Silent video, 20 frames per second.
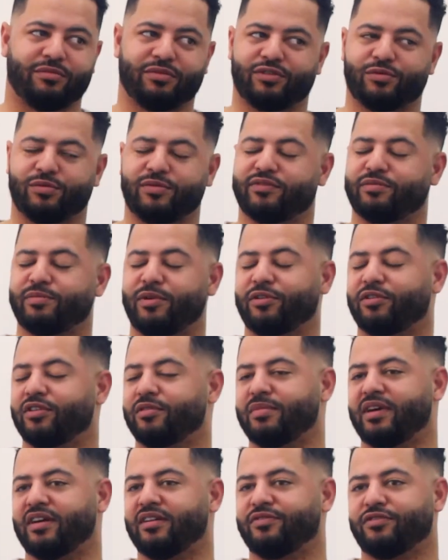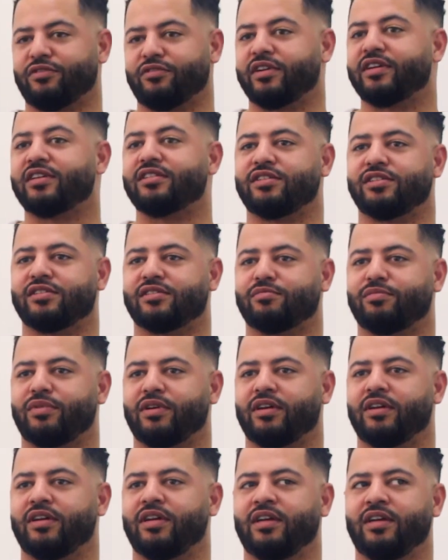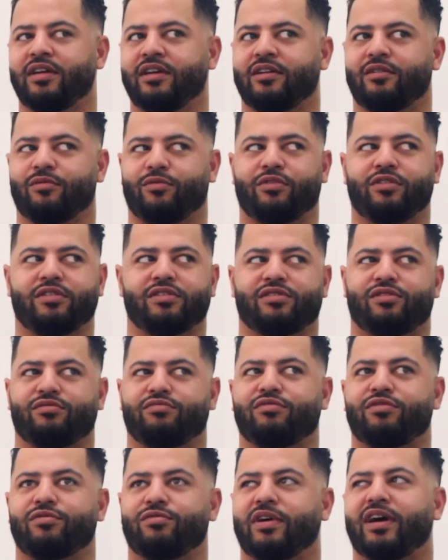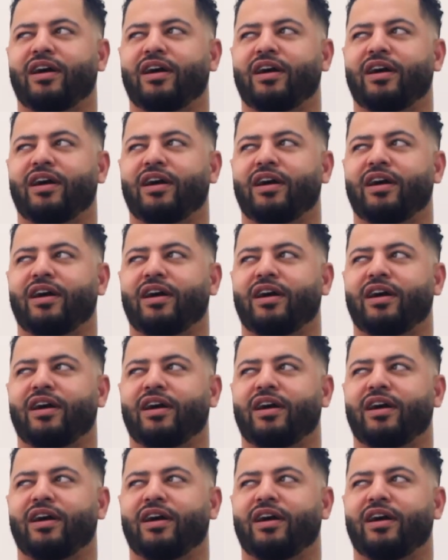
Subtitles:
because we've spoken about it for ages. But what is the root?